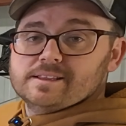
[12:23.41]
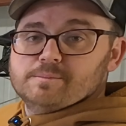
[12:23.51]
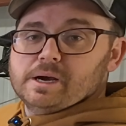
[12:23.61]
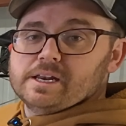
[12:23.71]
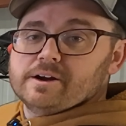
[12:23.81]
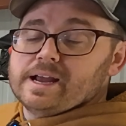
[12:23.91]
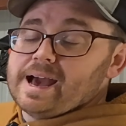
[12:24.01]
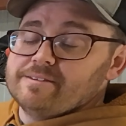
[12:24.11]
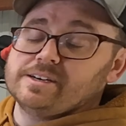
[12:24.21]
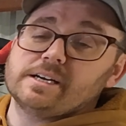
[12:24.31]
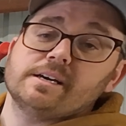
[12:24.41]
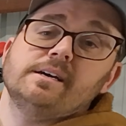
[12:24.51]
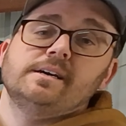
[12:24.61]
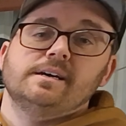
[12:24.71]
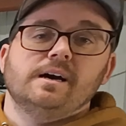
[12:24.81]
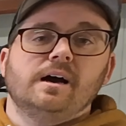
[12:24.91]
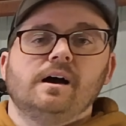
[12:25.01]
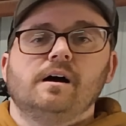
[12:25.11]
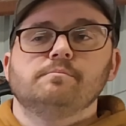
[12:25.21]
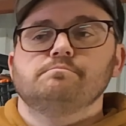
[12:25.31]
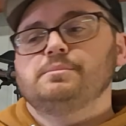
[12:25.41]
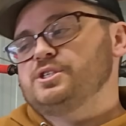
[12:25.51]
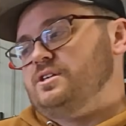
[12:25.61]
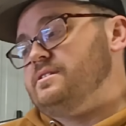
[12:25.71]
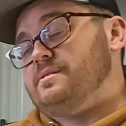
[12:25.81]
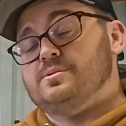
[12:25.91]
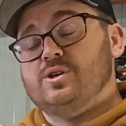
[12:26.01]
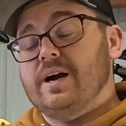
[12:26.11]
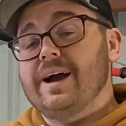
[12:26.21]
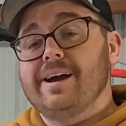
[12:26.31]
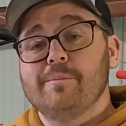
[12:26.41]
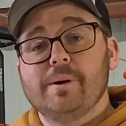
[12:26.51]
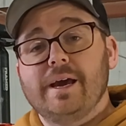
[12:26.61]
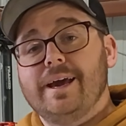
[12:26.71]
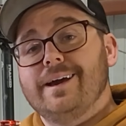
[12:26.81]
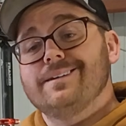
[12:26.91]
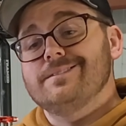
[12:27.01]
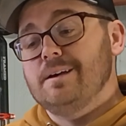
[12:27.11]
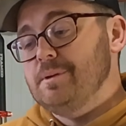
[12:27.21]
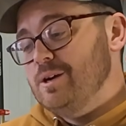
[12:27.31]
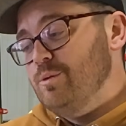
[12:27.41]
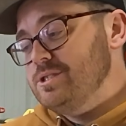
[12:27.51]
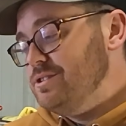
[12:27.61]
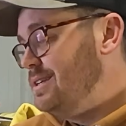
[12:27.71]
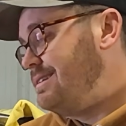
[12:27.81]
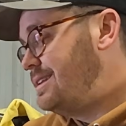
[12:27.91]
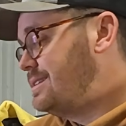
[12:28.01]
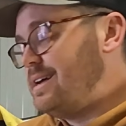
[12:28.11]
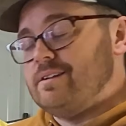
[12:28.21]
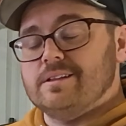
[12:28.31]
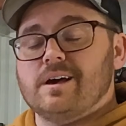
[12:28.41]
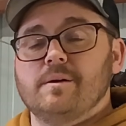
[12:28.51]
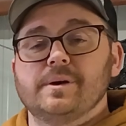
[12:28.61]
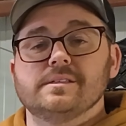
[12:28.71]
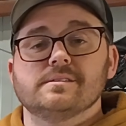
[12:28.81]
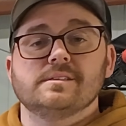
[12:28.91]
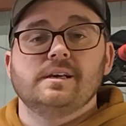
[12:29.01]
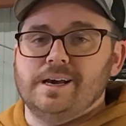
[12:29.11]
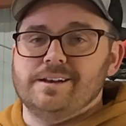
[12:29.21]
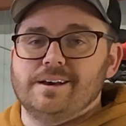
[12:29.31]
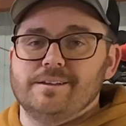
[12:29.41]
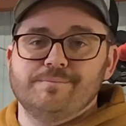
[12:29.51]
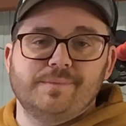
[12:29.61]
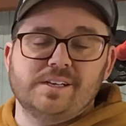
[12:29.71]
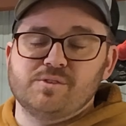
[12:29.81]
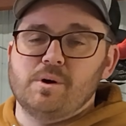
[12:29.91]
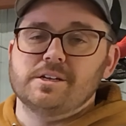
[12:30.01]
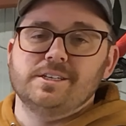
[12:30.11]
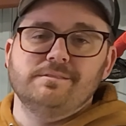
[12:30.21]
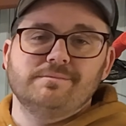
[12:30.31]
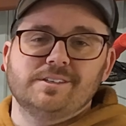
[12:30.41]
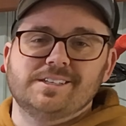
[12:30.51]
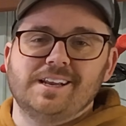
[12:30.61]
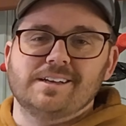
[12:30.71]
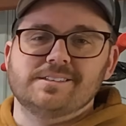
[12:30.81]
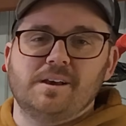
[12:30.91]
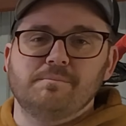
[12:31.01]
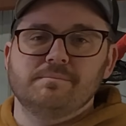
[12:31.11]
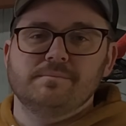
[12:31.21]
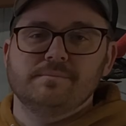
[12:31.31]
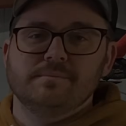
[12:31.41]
the Binary Havoc, be sure to subscribe and let me know what you think of this down in the comments. And thanks for watching. I'll see you next time.